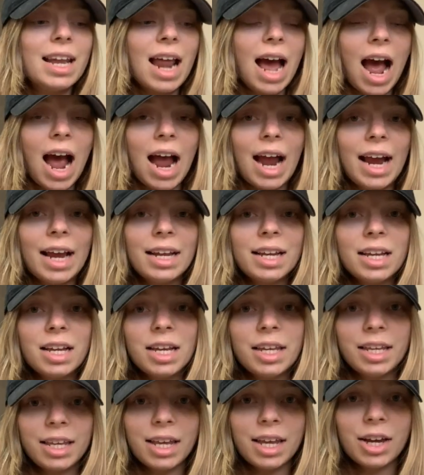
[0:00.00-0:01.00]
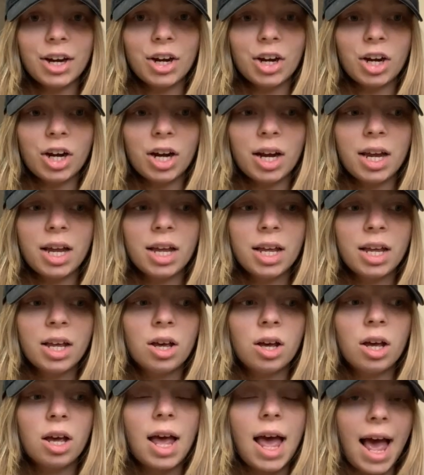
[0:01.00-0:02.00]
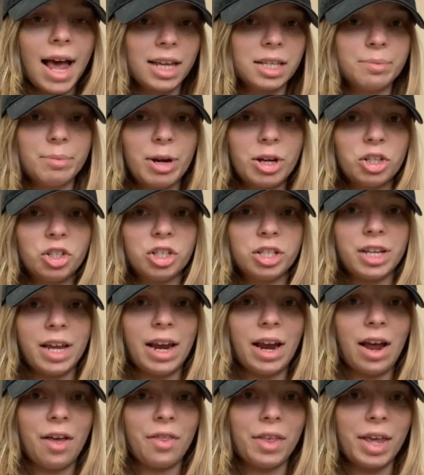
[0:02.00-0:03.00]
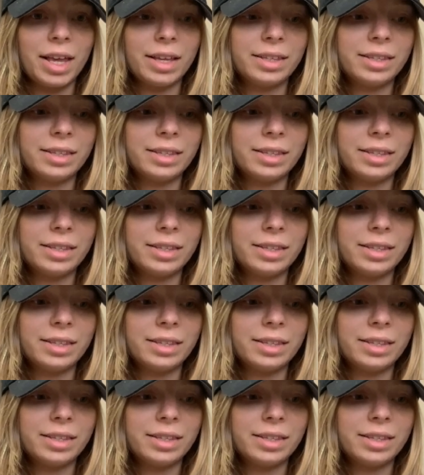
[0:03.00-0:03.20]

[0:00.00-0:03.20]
9-year expiration date on this.